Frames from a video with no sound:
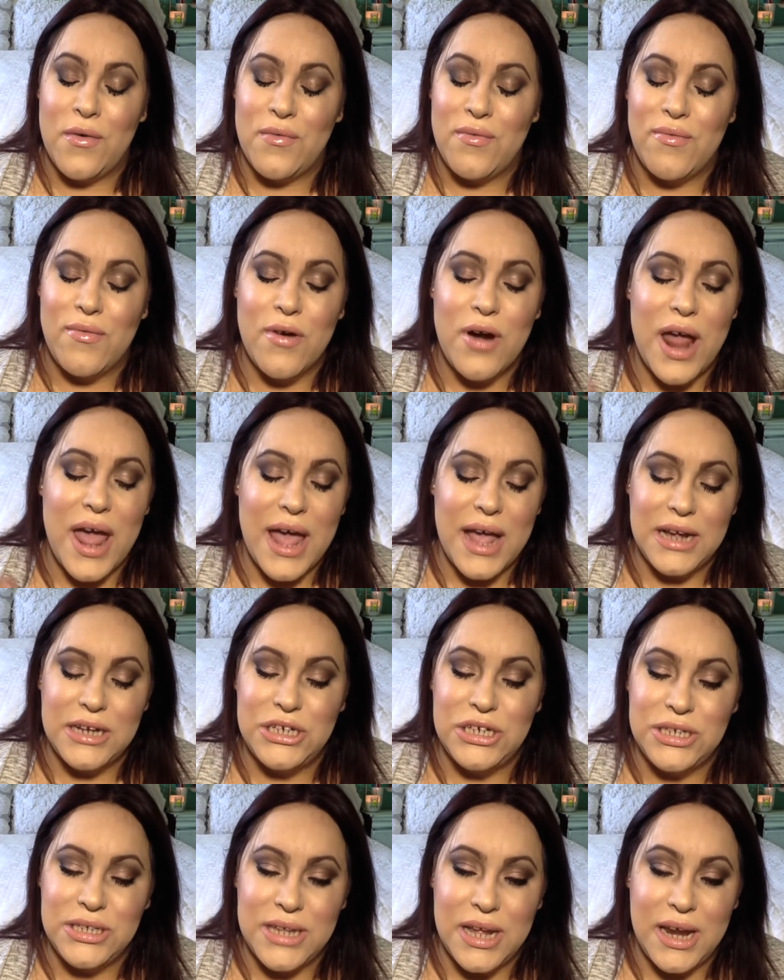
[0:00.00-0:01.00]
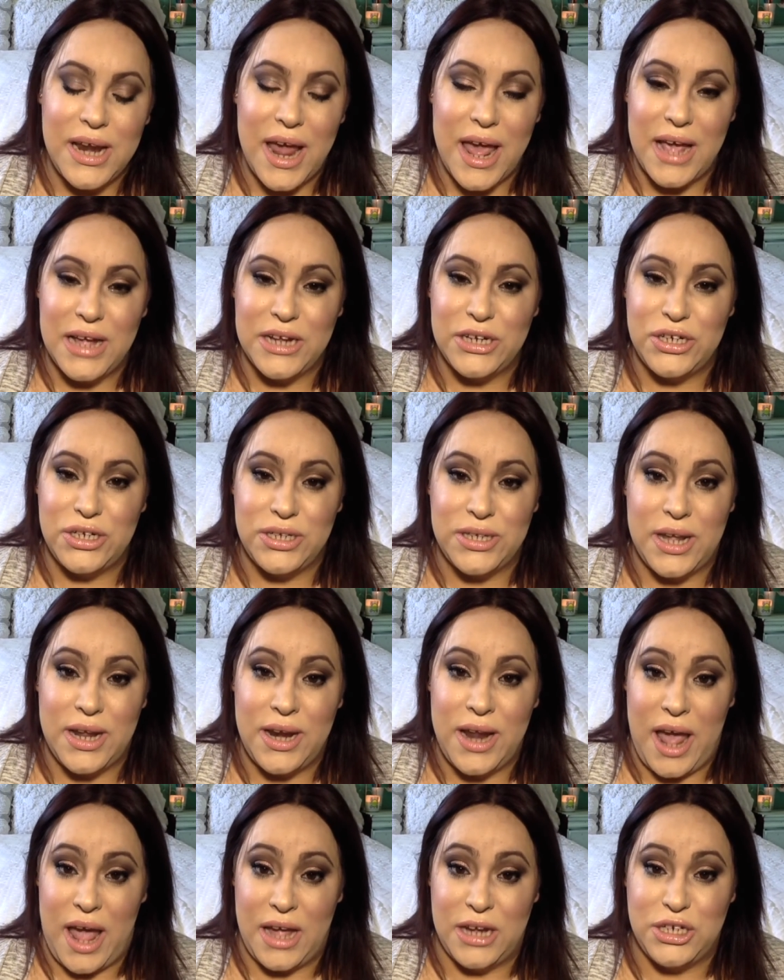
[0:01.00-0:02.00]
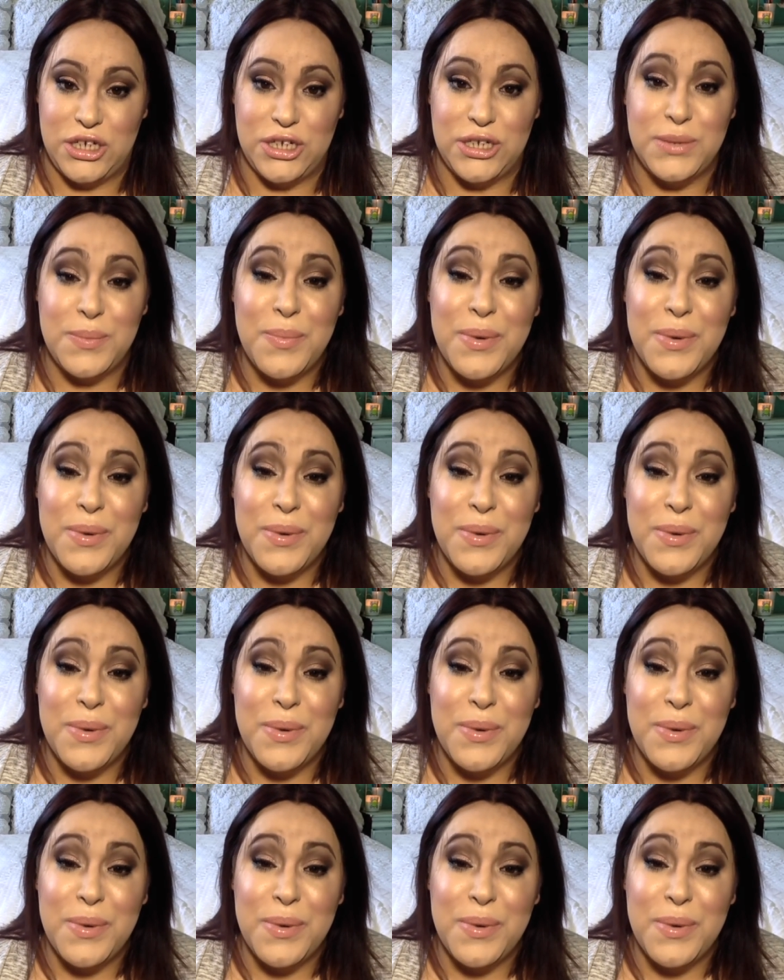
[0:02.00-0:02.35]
for ages and ages and ages,